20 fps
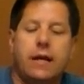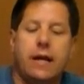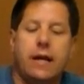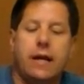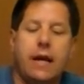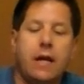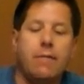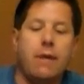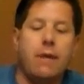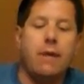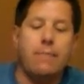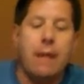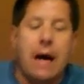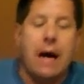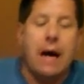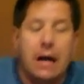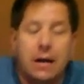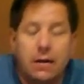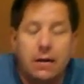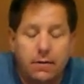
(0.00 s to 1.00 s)
in my
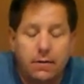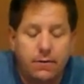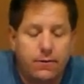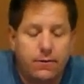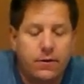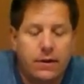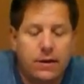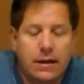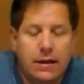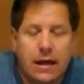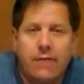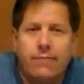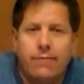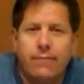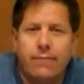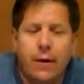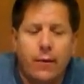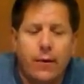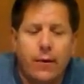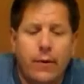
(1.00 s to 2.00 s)
back to allow for
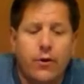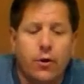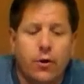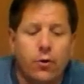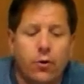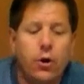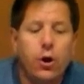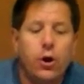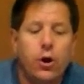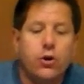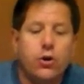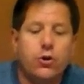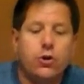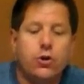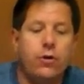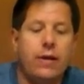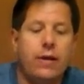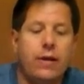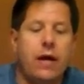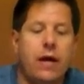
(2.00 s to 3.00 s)
my window,
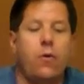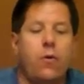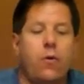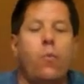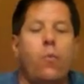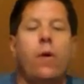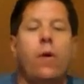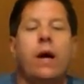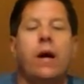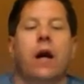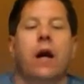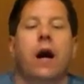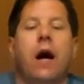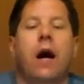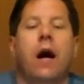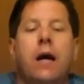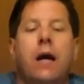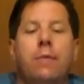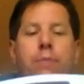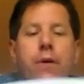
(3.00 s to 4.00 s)
so that when
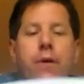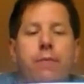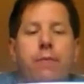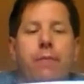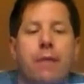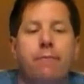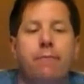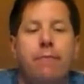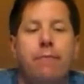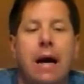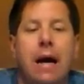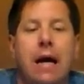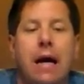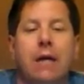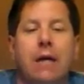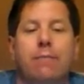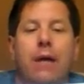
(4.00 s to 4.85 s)
I put my back